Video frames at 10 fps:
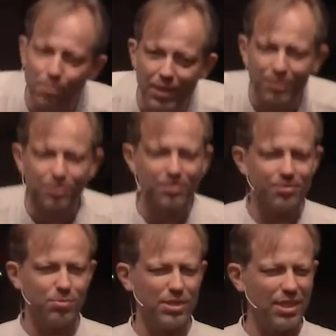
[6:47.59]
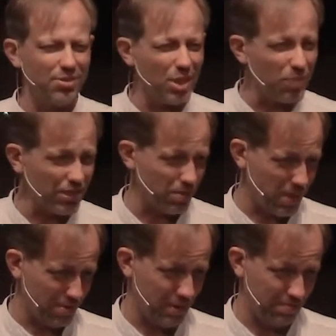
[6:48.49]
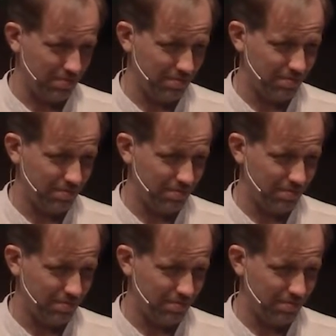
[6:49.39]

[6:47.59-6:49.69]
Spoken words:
but we don't know much about them.